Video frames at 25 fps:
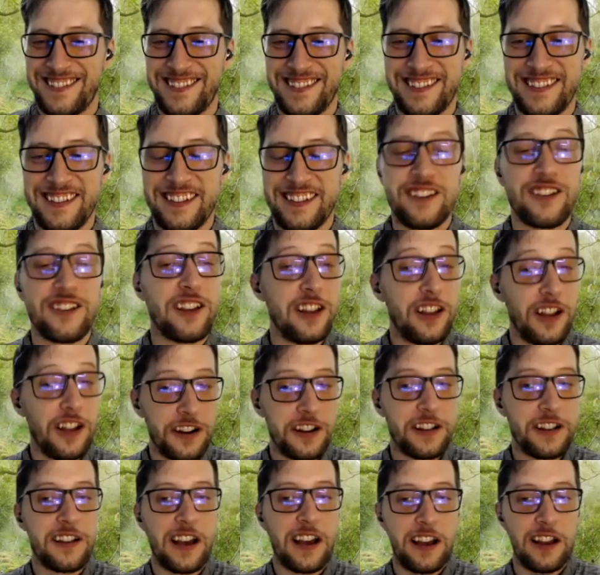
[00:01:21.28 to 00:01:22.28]
There's a lot
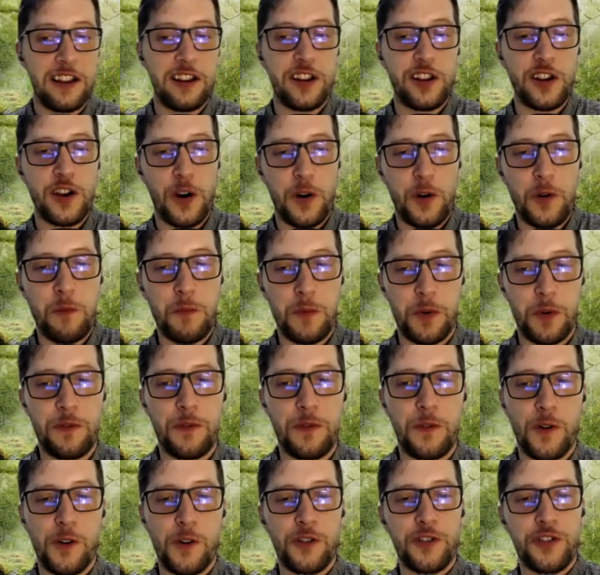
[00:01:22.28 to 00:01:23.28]
of that in the Ogham,
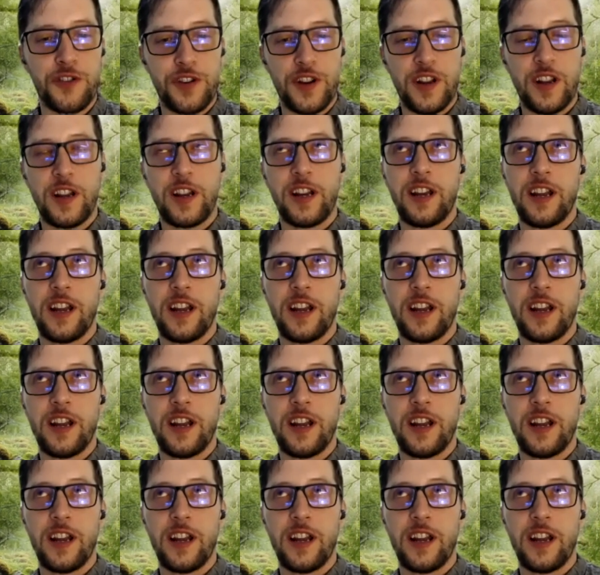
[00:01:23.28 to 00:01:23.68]
unfortunately.